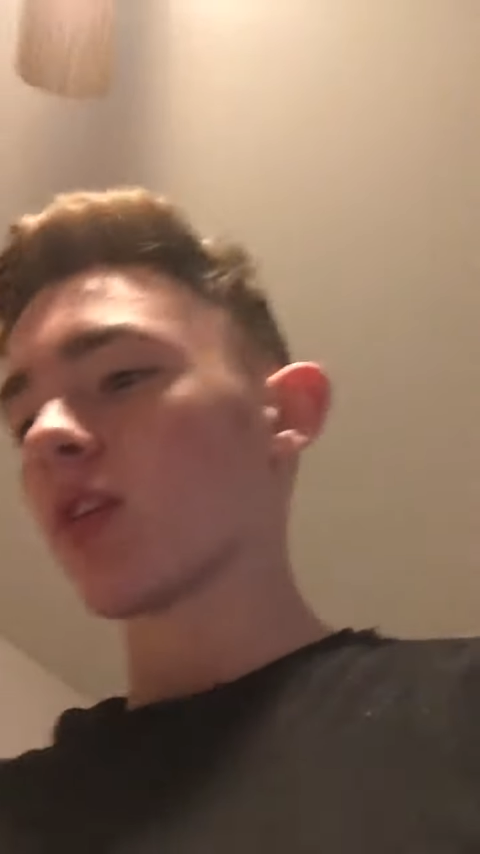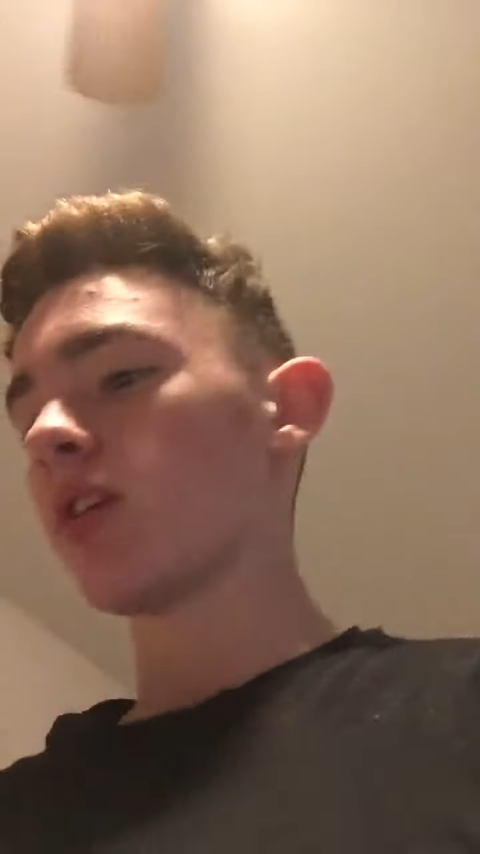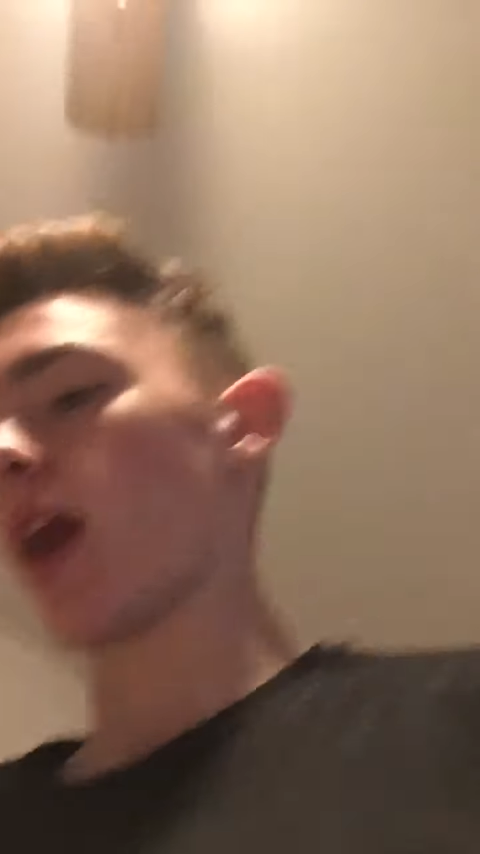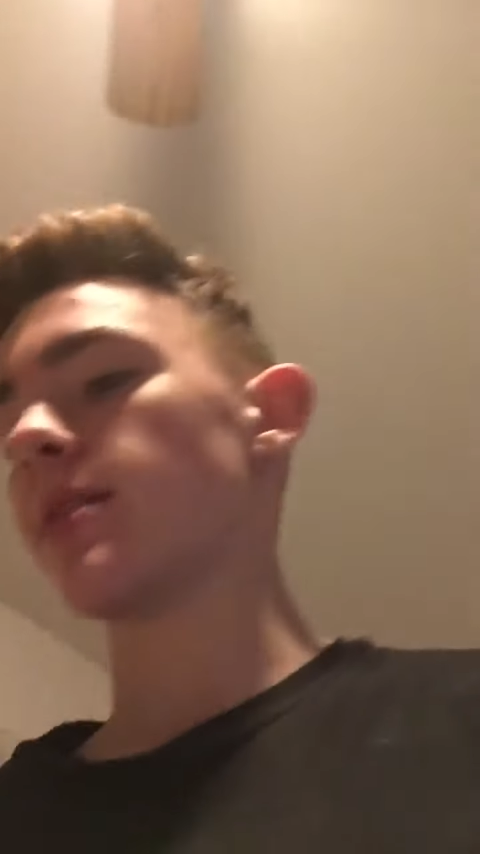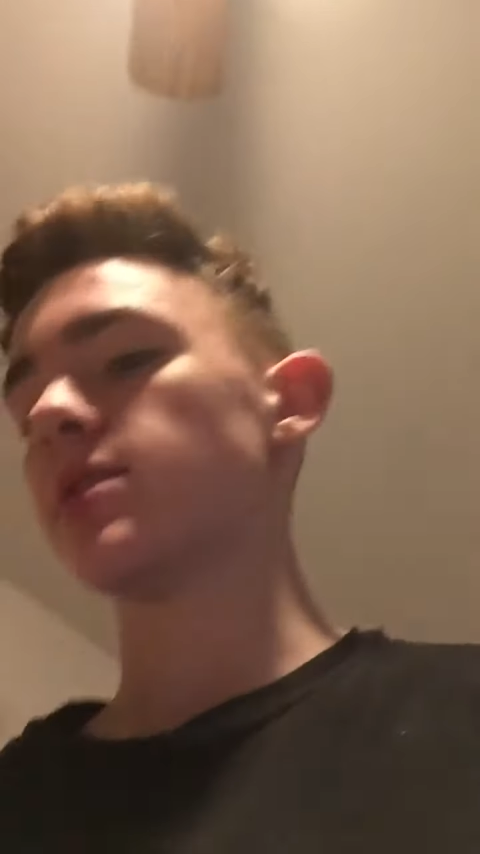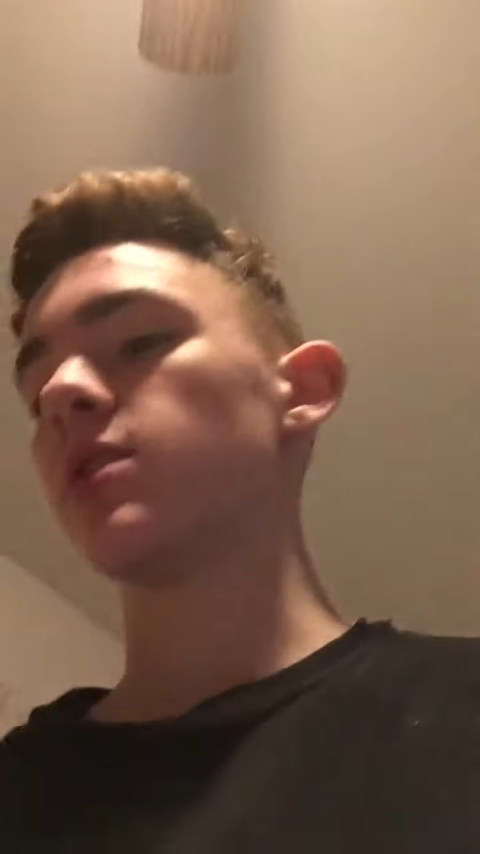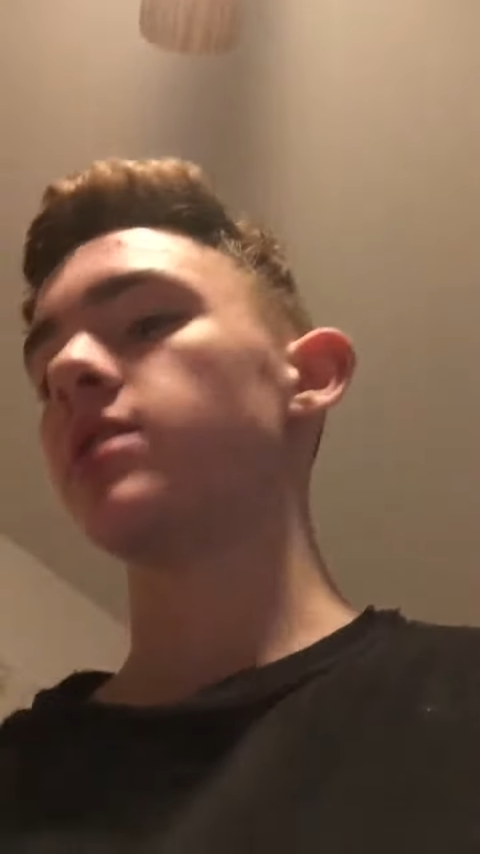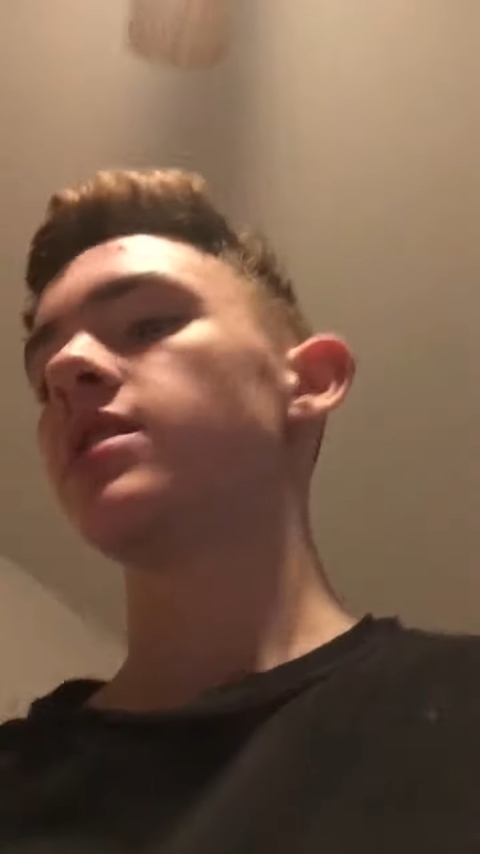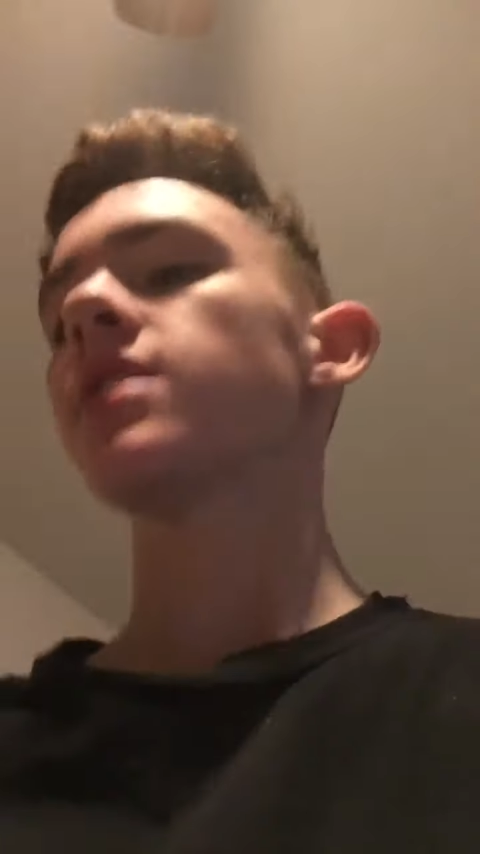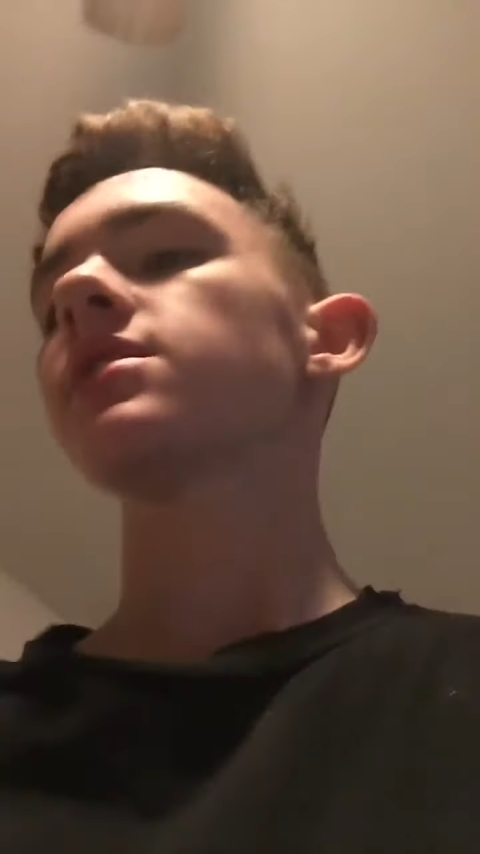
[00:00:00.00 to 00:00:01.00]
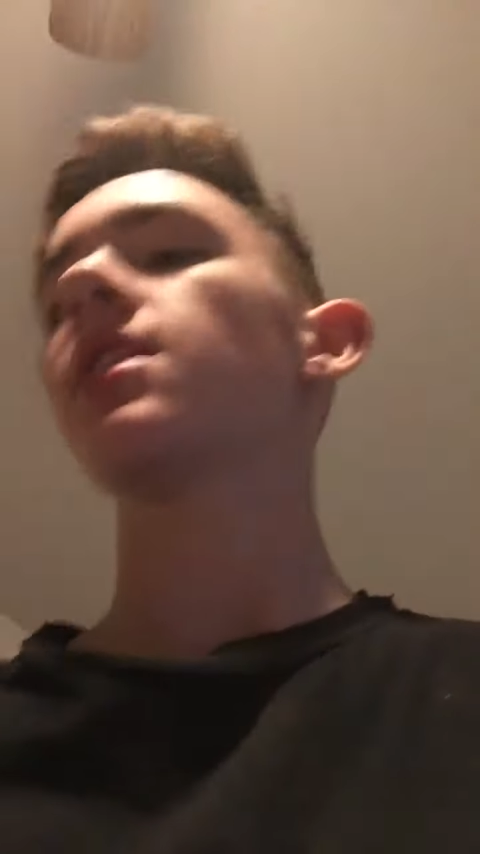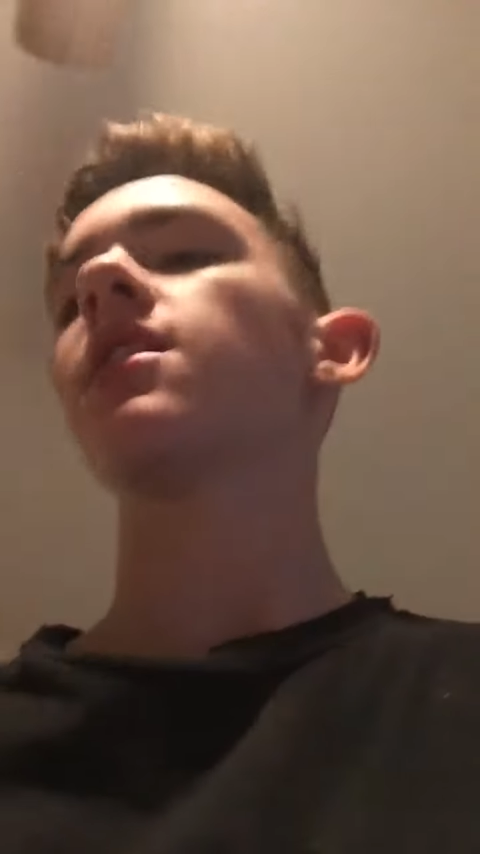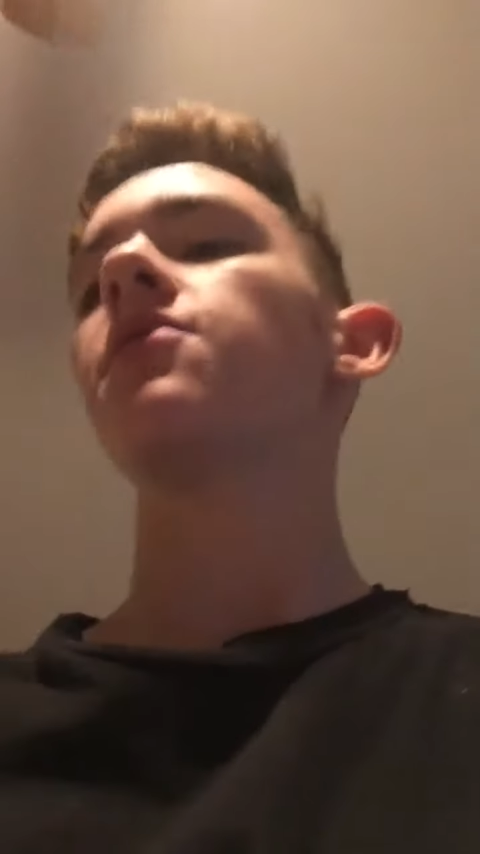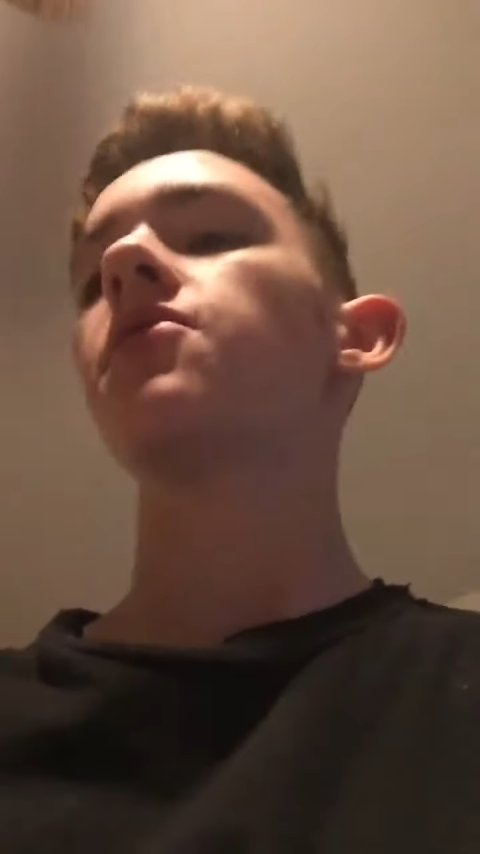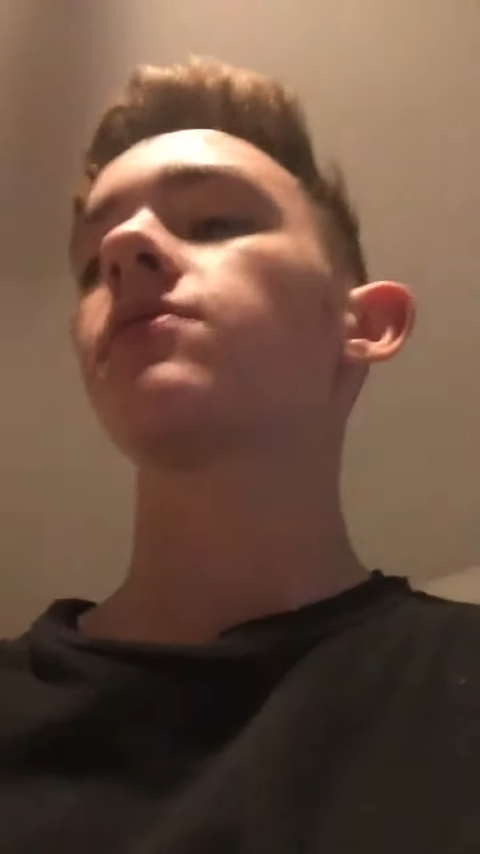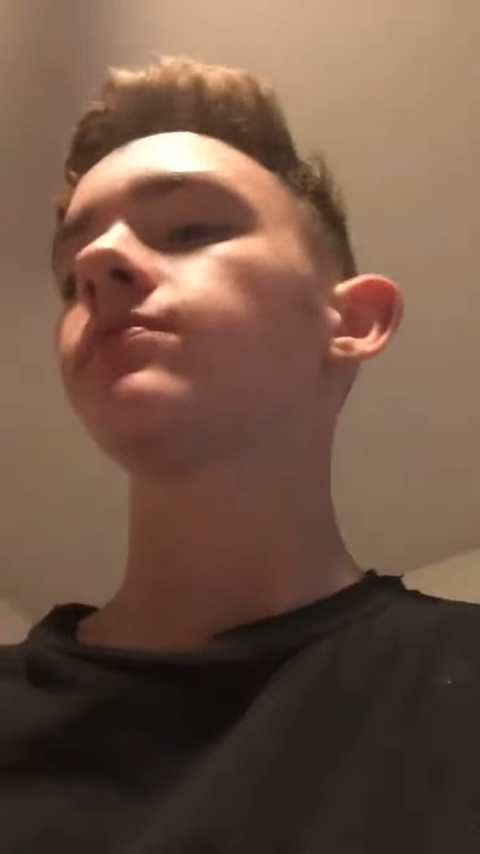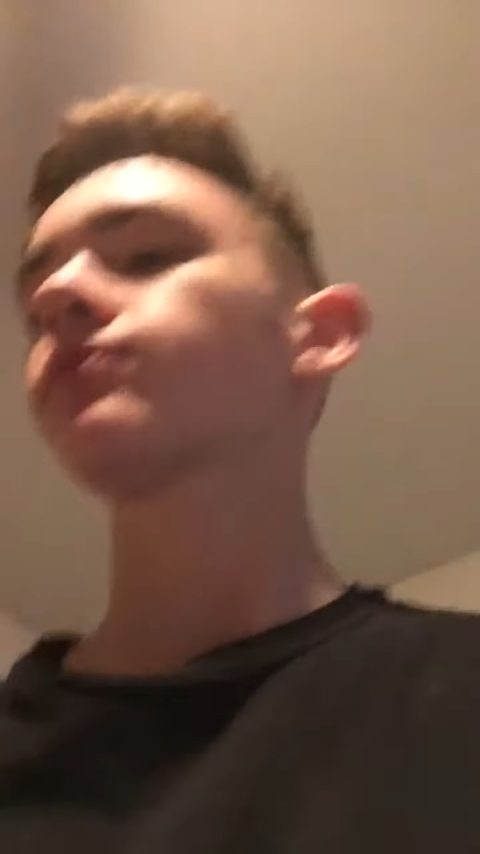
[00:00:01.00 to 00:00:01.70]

Okay, so the next knife,